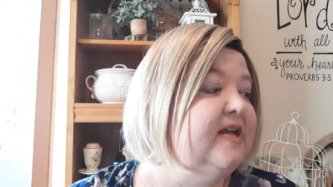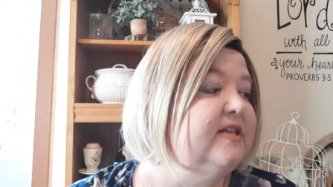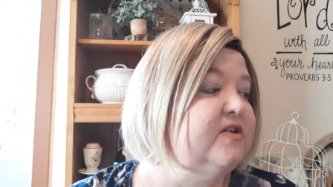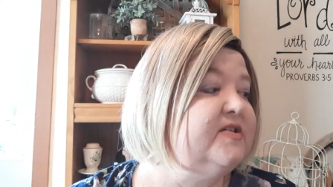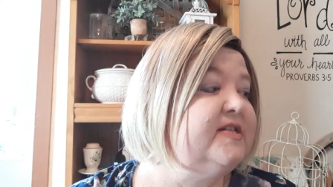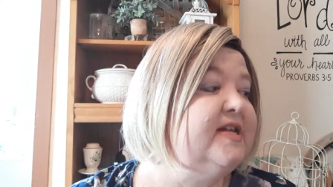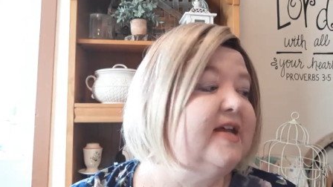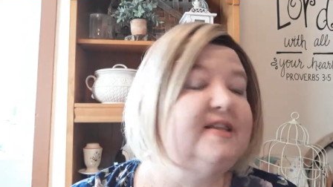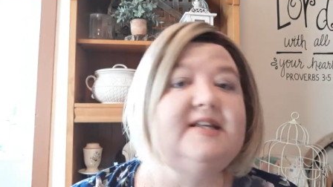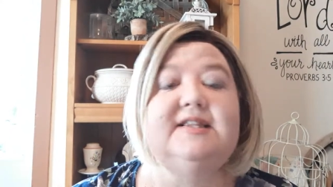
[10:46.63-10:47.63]
There's
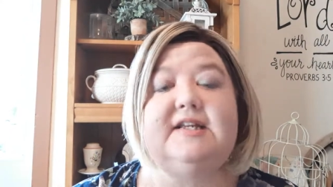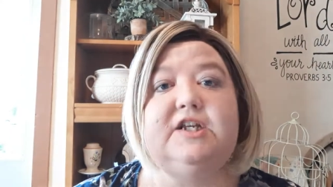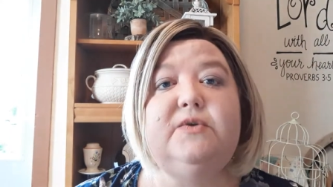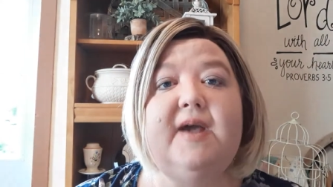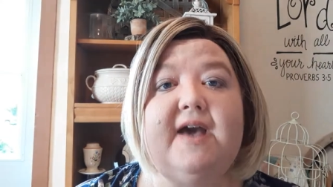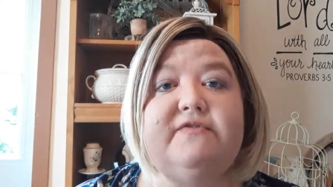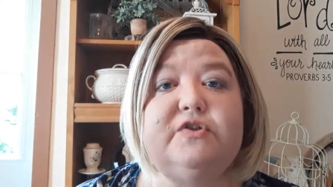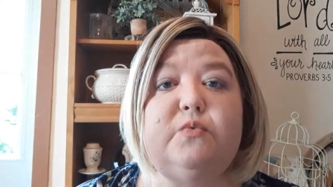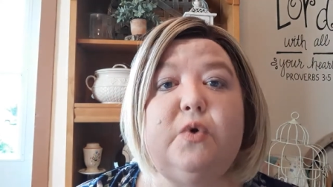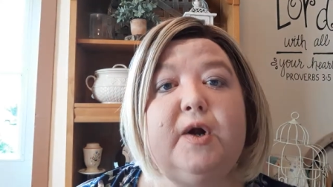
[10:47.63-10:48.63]
nothing that you have
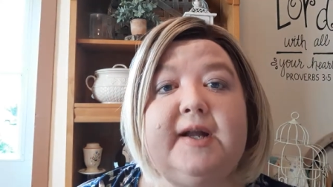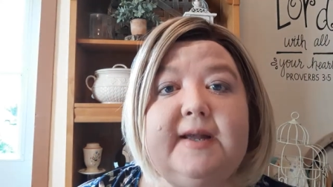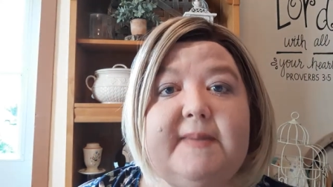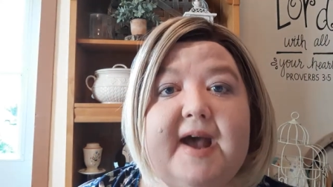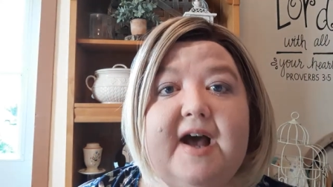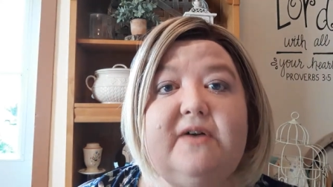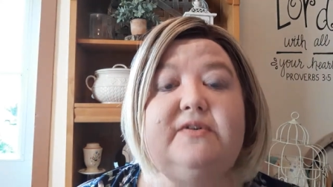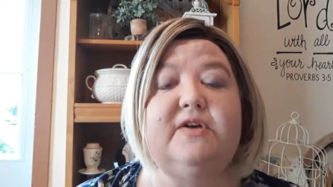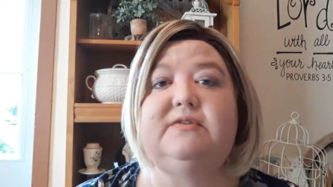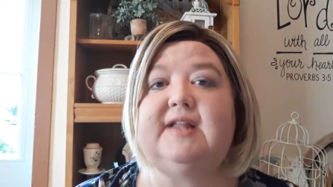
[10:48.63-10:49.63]
to worry
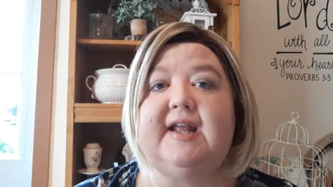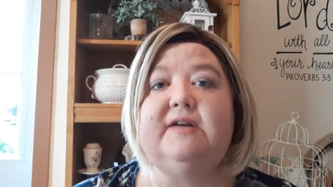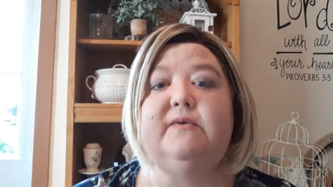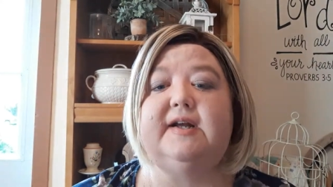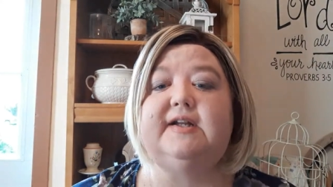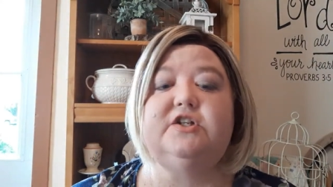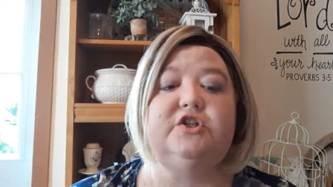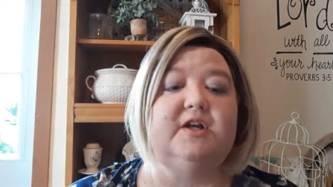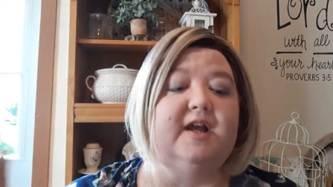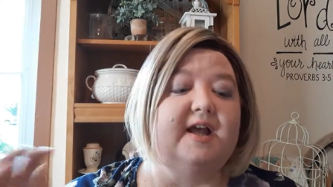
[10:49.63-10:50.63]
about, no language.